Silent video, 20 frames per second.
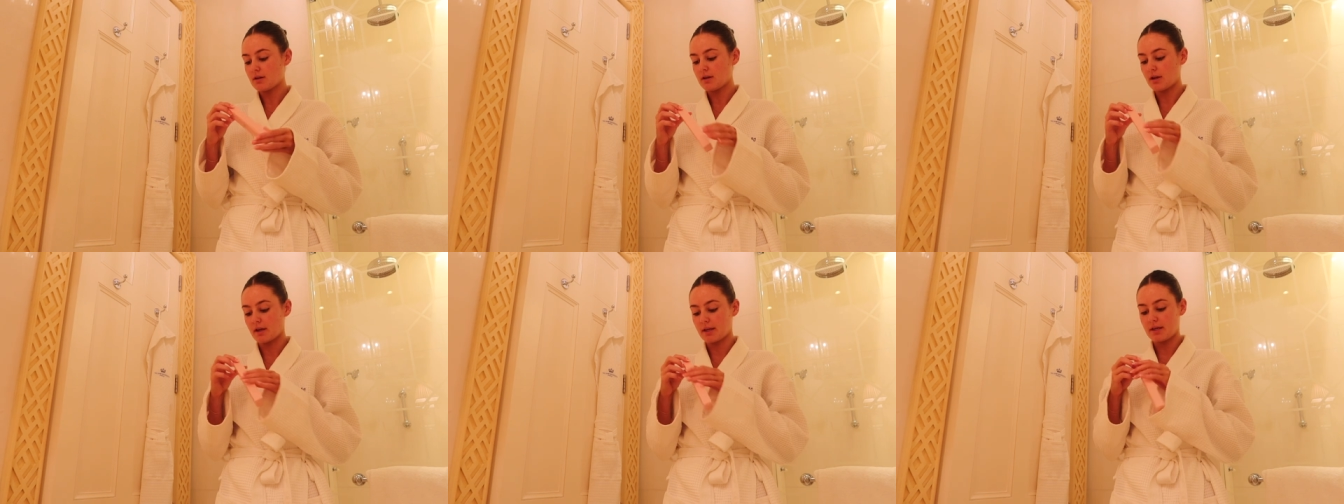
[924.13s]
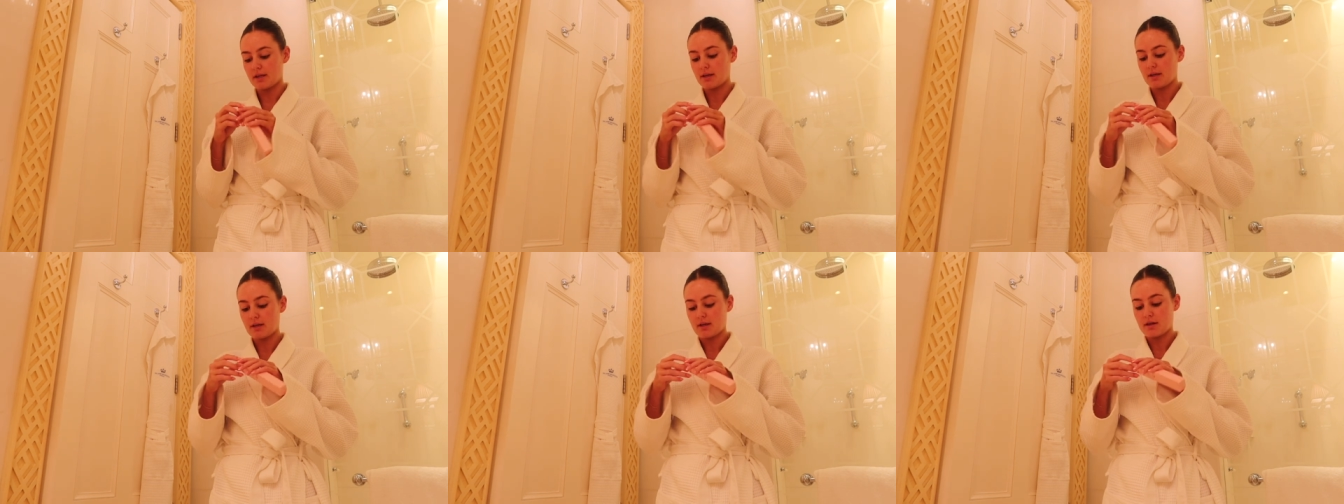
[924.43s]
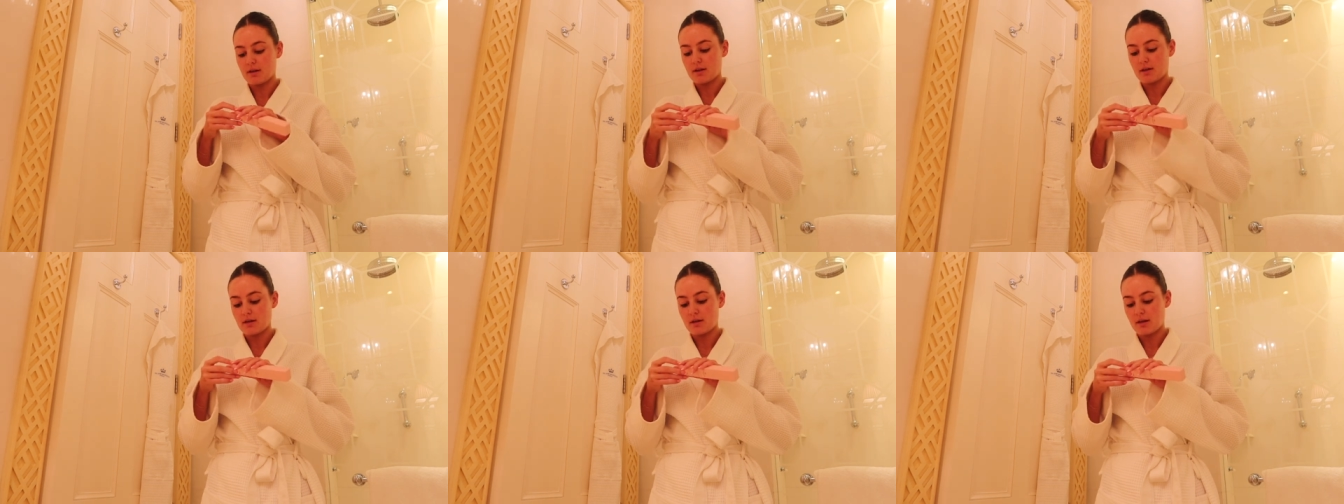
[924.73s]
Like,
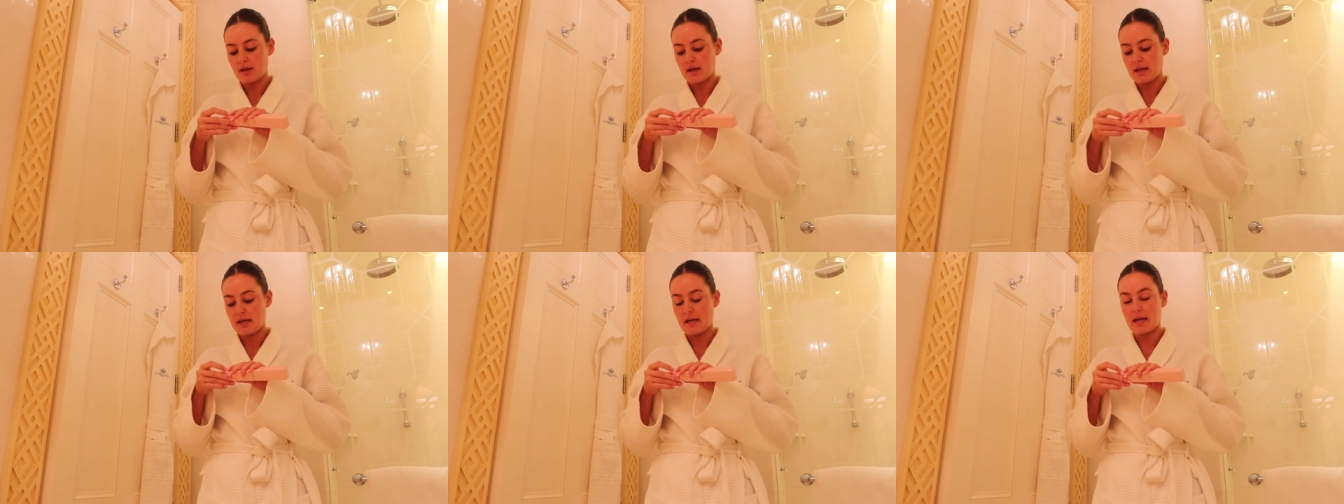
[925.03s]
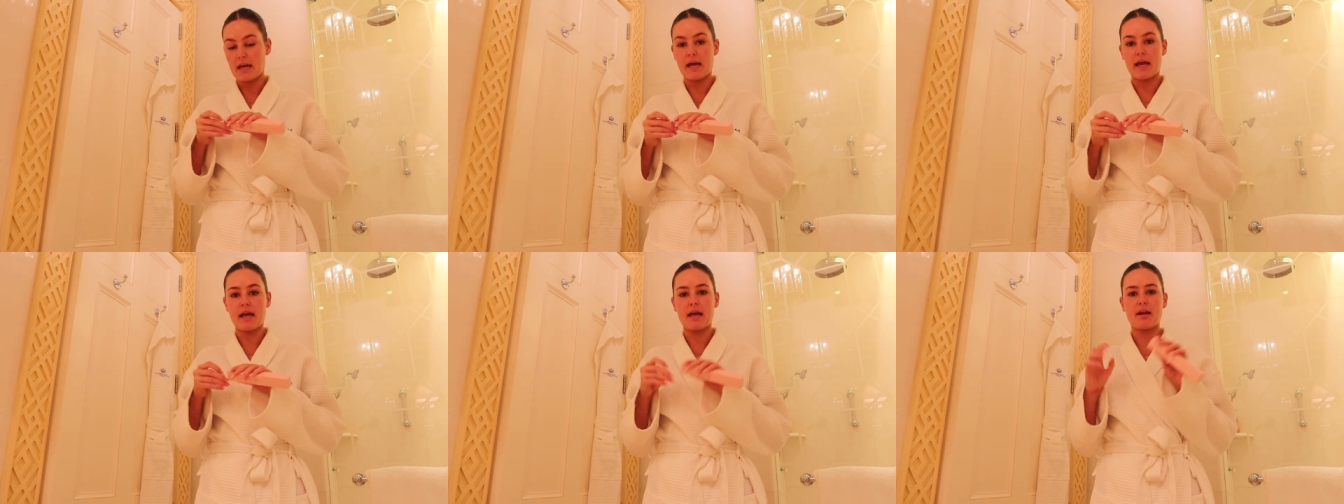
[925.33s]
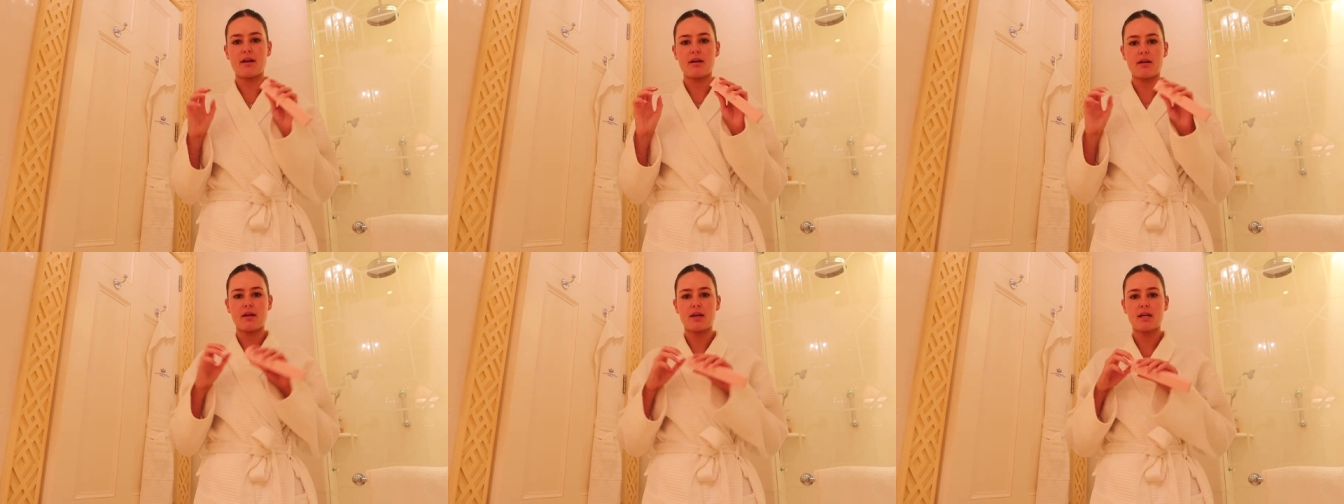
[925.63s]

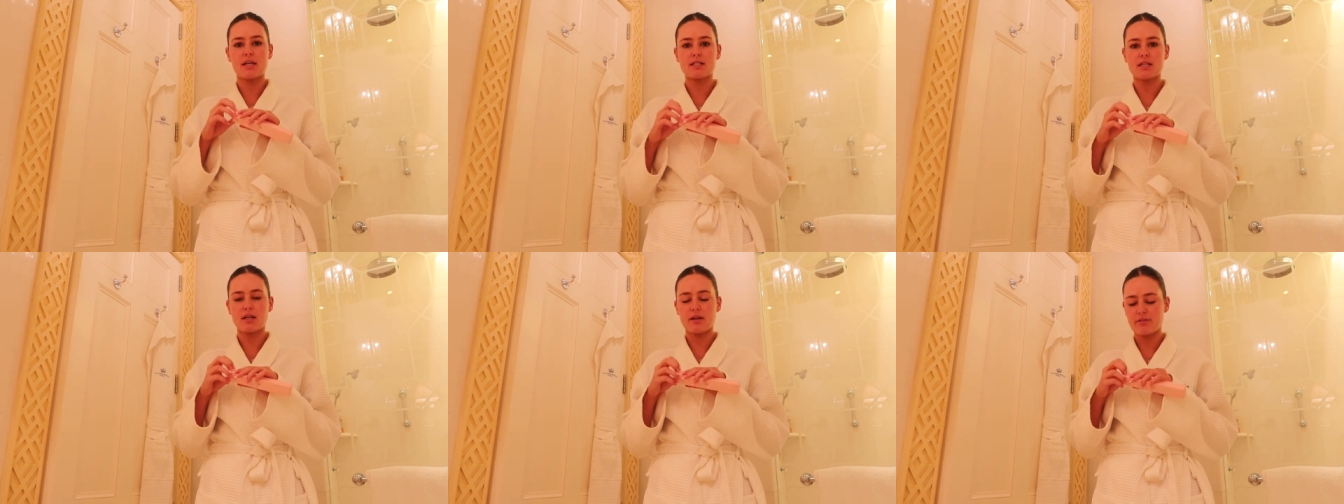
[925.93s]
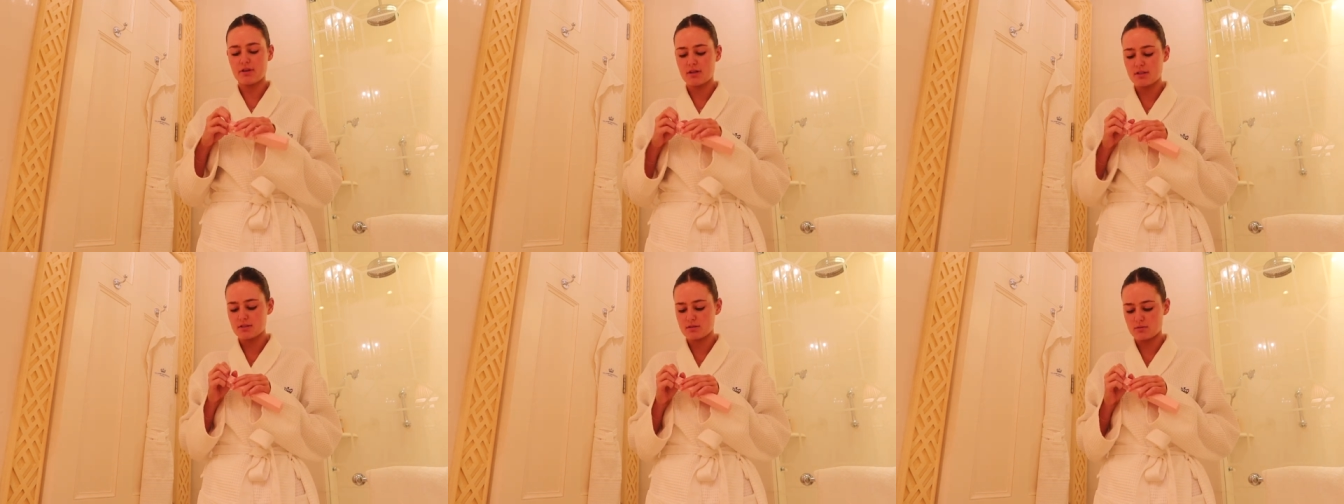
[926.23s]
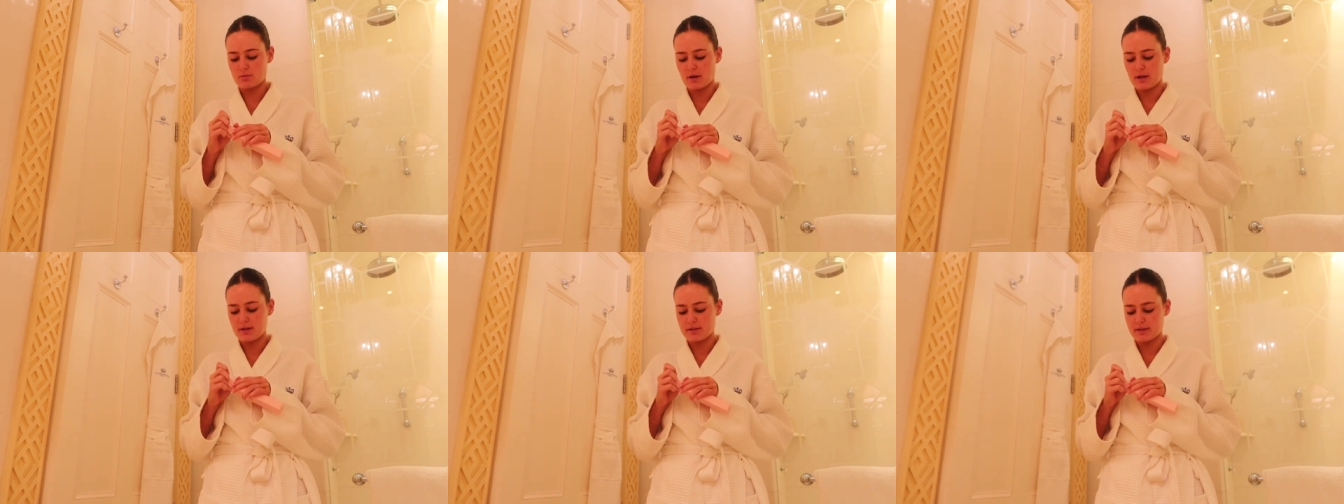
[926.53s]
in, he delivered it as
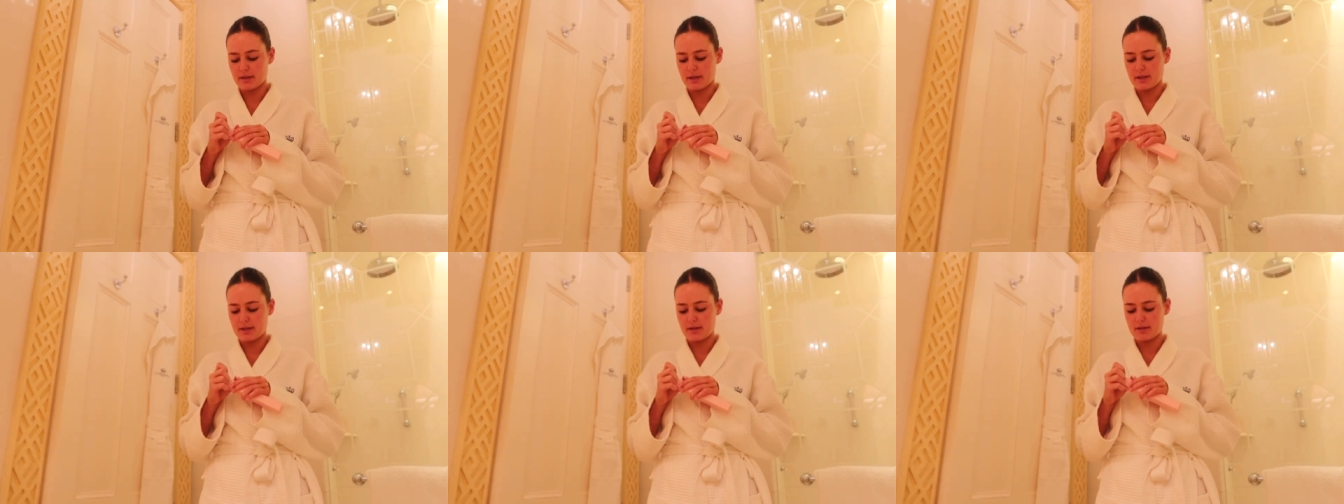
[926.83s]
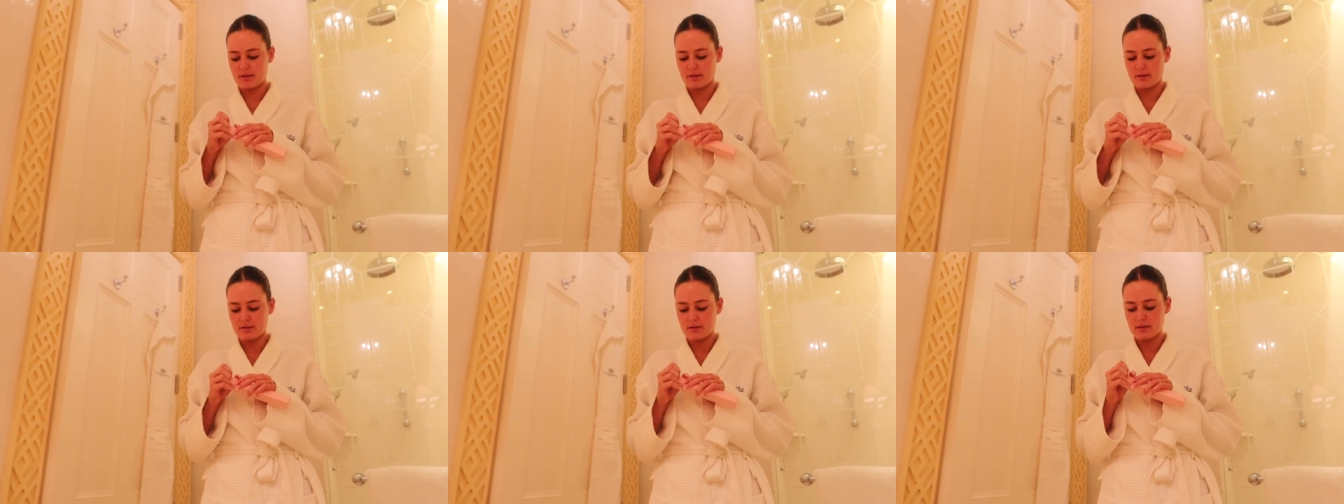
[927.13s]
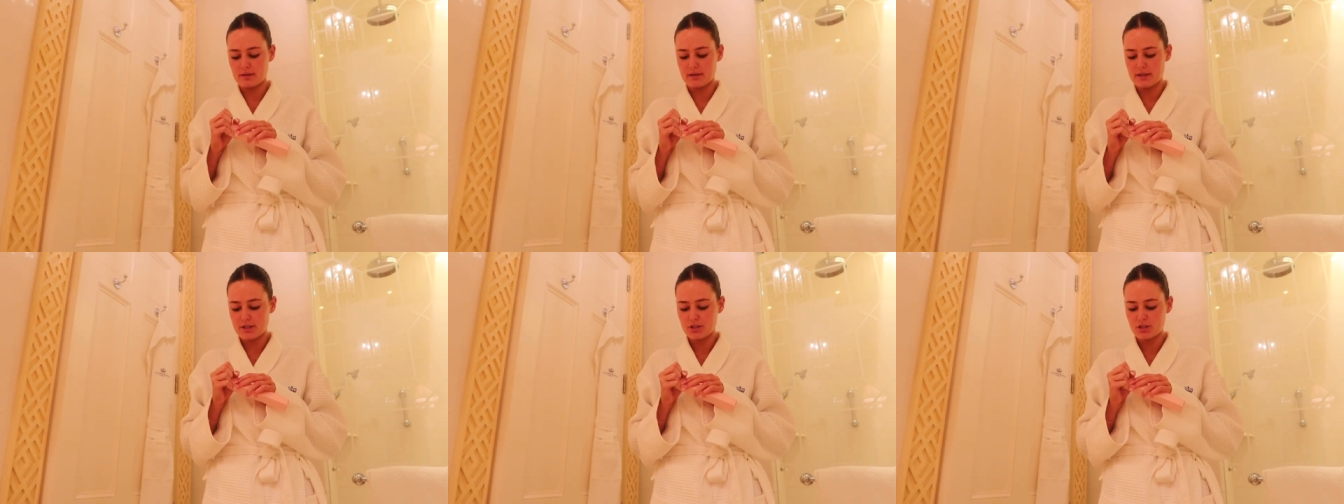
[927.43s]
well in like
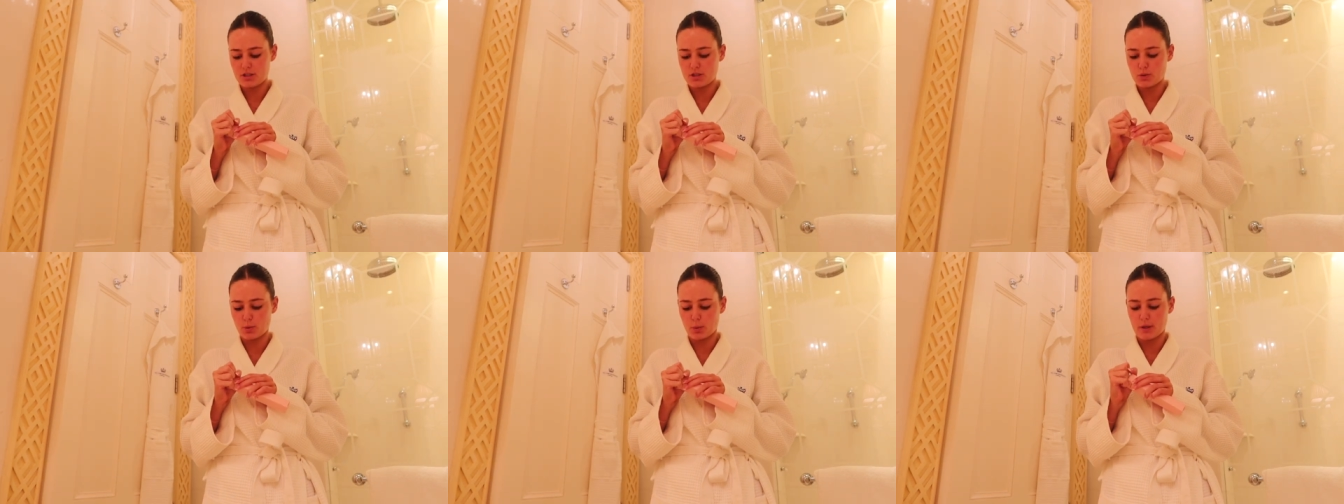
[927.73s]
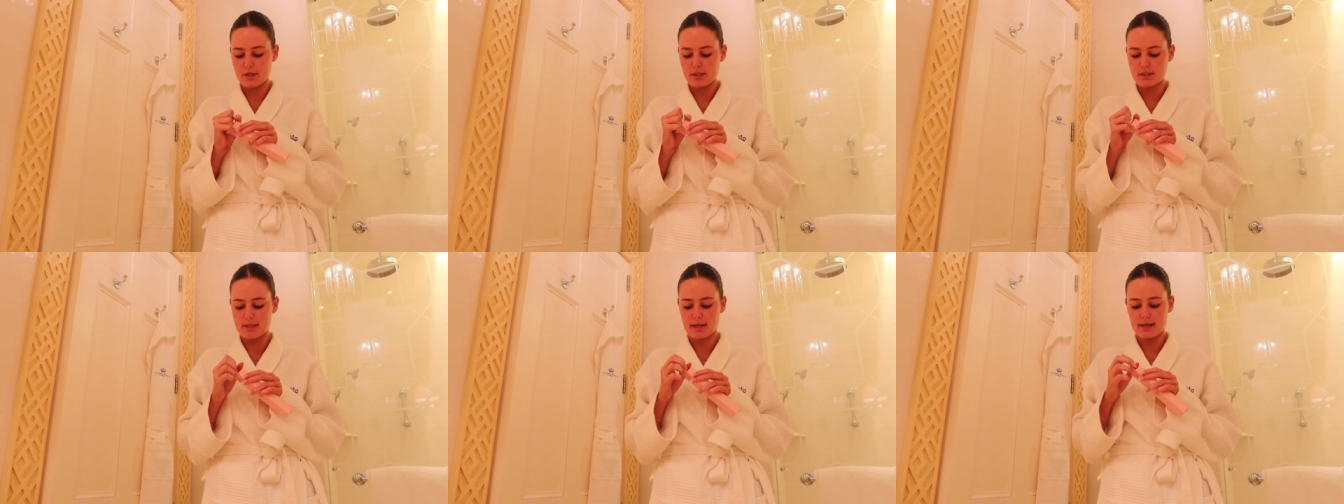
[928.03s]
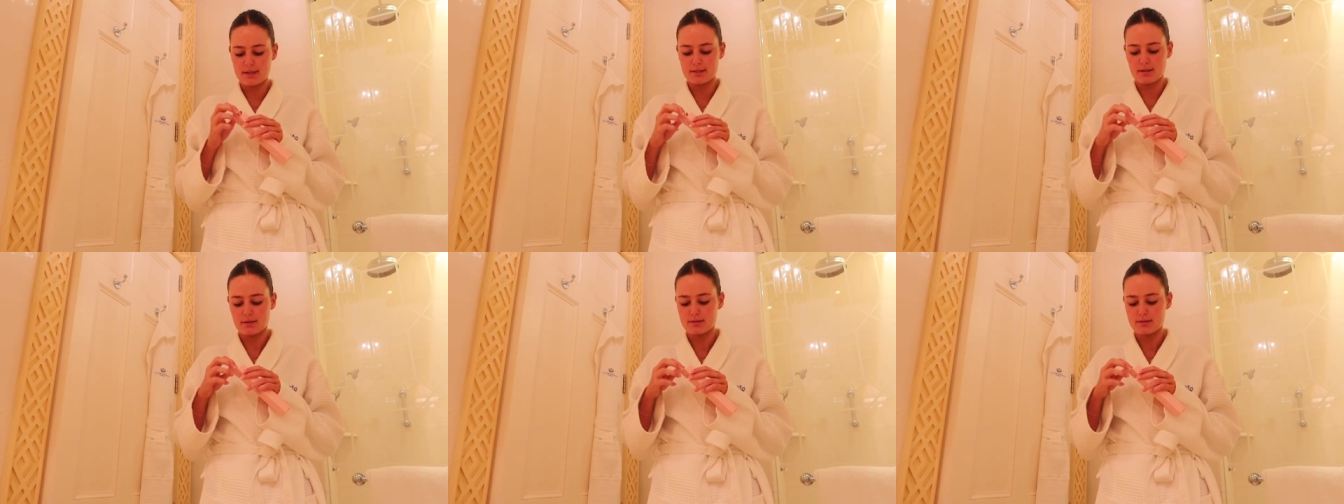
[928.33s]
literally 20 seconds.